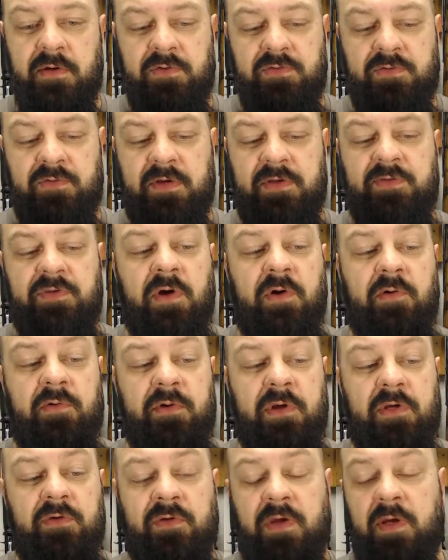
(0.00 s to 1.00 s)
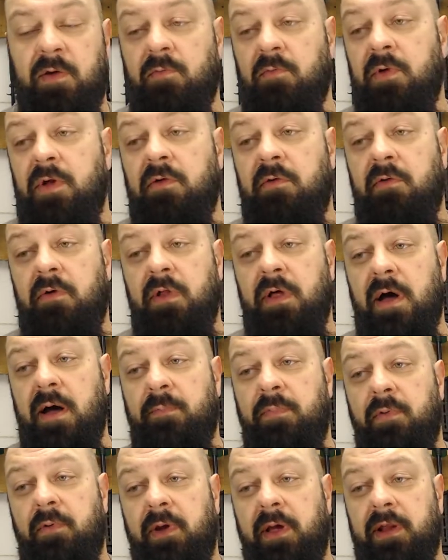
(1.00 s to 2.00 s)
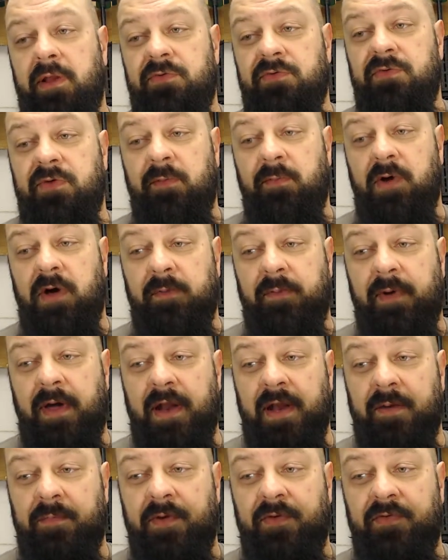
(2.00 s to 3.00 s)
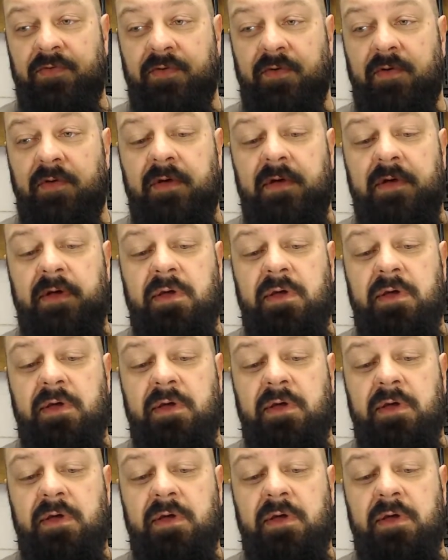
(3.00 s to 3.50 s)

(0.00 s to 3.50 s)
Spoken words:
So that's known as a recoil-operated semi-automatic pistol.